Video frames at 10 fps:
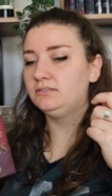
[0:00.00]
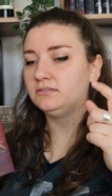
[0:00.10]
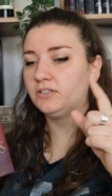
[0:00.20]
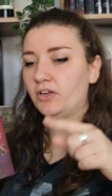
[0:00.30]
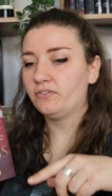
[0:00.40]

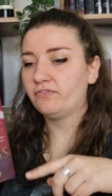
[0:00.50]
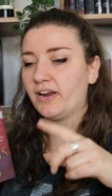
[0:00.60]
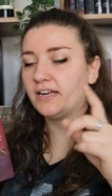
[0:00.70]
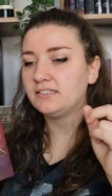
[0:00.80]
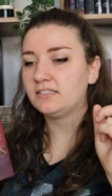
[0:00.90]
her
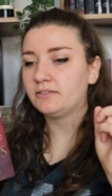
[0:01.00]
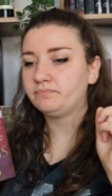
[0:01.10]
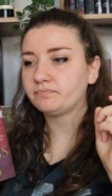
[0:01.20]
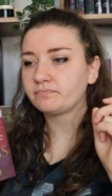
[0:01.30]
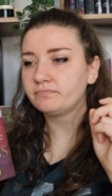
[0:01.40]
friend
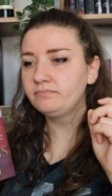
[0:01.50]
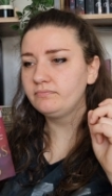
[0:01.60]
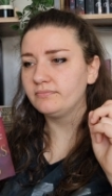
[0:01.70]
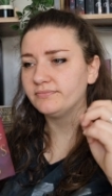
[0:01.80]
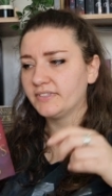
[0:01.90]

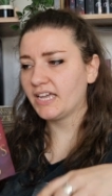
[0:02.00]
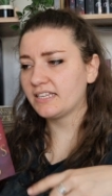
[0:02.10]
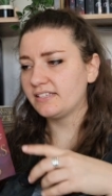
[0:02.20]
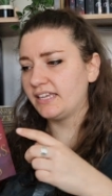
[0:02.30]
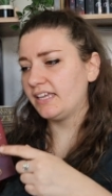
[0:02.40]

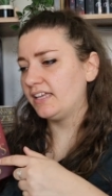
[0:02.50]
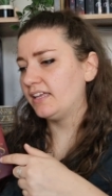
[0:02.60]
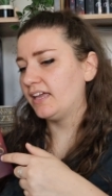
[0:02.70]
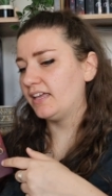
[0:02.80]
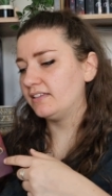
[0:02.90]

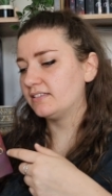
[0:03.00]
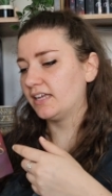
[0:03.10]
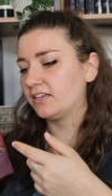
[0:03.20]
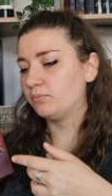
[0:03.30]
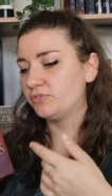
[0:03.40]
Hattie is
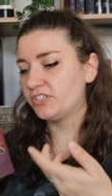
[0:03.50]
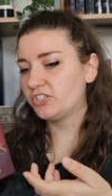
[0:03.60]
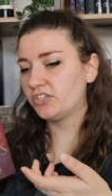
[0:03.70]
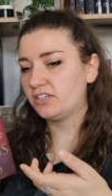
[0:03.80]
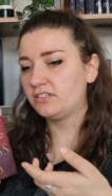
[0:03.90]
like a
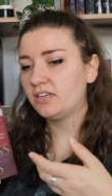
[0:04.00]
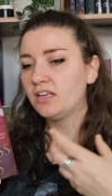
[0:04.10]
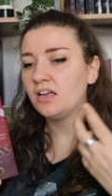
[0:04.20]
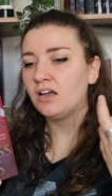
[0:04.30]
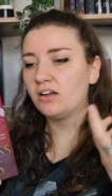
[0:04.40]
musician.
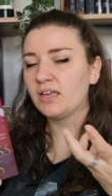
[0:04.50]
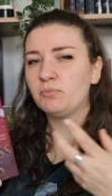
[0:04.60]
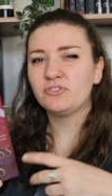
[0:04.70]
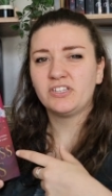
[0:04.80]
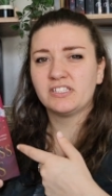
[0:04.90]
Oh yeah,
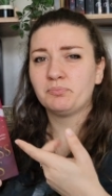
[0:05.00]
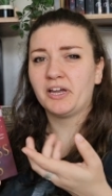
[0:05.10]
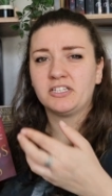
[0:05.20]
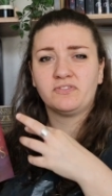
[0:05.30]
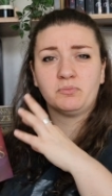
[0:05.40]
music is
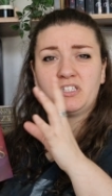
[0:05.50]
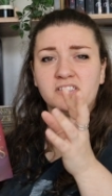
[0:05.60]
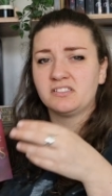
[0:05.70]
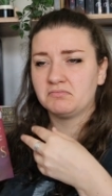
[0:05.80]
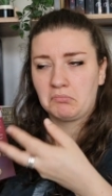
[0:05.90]
banned from
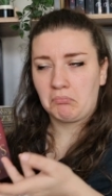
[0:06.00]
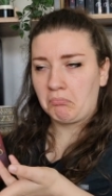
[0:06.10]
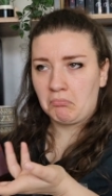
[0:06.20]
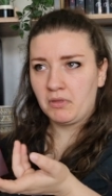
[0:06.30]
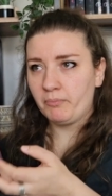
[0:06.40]
this.
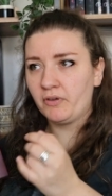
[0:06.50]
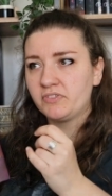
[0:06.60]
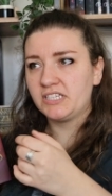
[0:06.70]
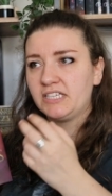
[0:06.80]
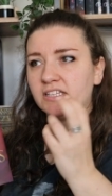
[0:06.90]
But
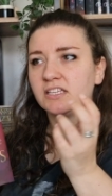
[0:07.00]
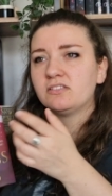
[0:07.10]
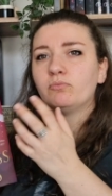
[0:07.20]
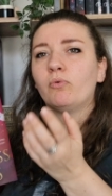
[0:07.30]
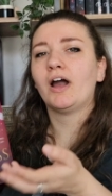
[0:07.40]
obviously that's
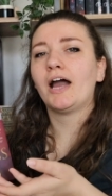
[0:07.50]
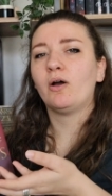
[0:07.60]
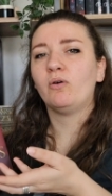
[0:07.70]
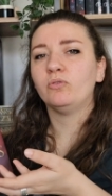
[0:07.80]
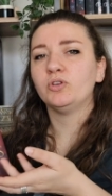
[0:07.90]

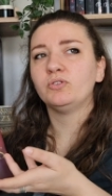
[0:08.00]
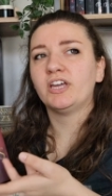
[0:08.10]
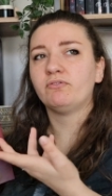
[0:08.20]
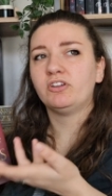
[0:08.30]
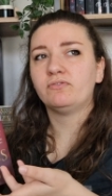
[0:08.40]
how you
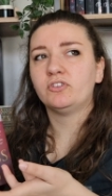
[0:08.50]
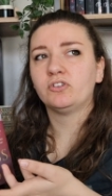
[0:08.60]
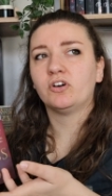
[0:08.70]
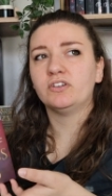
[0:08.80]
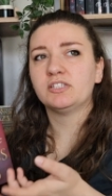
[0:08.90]
get rid of the
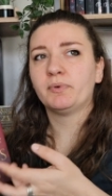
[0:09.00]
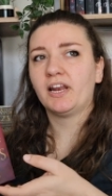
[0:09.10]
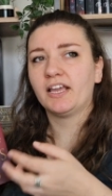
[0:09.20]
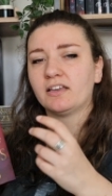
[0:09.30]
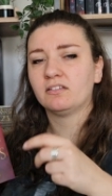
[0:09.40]
goddess by
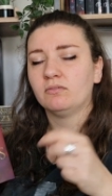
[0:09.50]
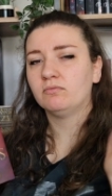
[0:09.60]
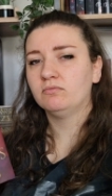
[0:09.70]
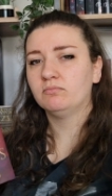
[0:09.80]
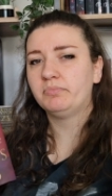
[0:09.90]
like
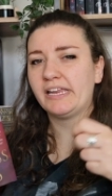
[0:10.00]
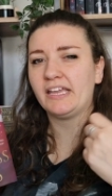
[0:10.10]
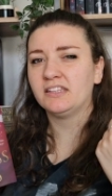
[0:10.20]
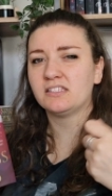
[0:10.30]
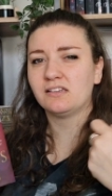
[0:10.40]

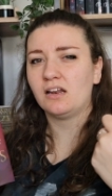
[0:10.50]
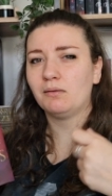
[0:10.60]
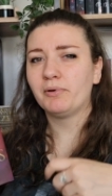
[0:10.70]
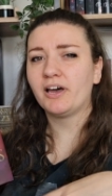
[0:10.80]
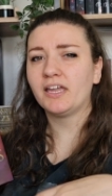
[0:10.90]
playing this
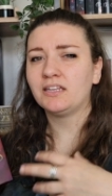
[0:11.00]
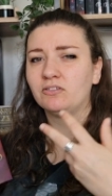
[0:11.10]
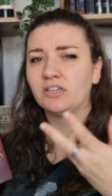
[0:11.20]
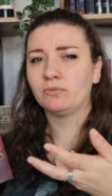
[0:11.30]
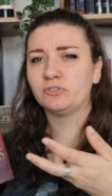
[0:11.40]
lullaby and
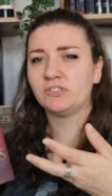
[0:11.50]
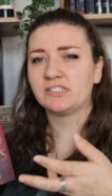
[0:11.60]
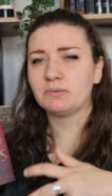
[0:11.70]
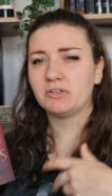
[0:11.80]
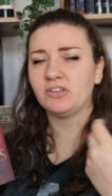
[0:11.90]
he'll go to
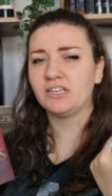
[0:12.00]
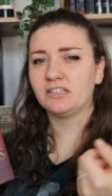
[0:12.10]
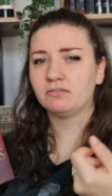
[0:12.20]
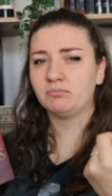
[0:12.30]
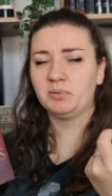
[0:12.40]
sleep and you
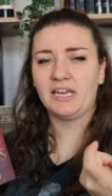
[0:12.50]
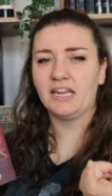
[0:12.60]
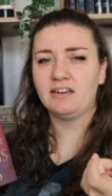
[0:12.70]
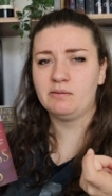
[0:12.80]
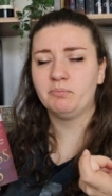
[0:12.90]
can
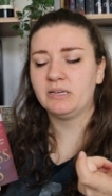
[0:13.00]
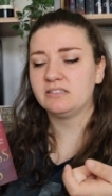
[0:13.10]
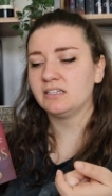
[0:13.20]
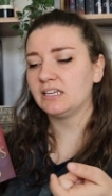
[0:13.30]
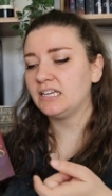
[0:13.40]
behead him
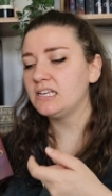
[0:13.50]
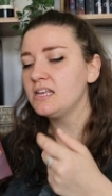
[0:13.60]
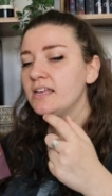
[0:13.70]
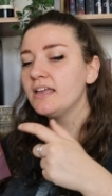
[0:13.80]
basically.